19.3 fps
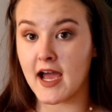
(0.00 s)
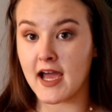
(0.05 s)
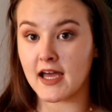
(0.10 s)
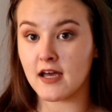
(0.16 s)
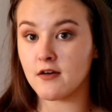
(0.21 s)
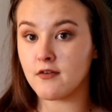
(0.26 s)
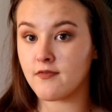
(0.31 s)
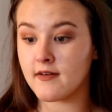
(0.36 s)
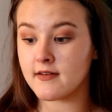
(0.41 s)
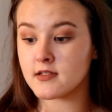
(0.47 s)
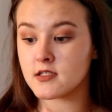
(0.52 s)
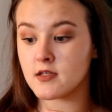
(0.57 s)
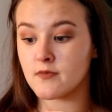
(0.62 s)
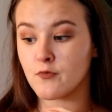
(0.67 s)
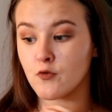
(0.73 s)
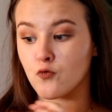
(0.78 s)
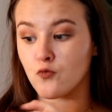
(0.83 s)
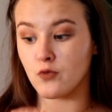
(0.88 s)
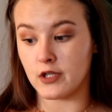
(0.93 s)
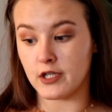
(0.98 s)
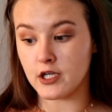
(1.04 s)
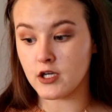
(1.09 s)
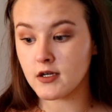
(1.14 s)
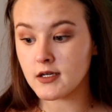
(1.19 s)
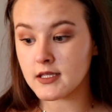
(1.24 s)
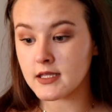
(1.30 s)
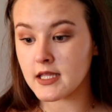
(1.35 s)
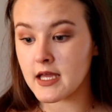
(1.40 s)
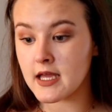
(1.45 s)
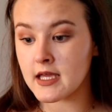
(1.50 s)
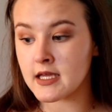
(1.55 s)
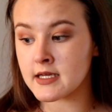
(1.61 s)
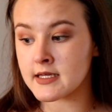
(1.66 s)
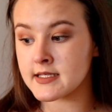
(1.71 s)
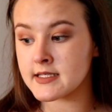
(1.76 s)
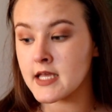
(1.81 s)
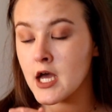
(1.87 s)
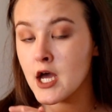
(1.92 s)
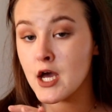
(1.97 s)
I have found some really good
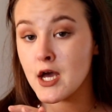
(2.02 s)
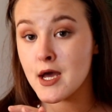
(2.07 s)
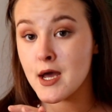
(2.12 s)
things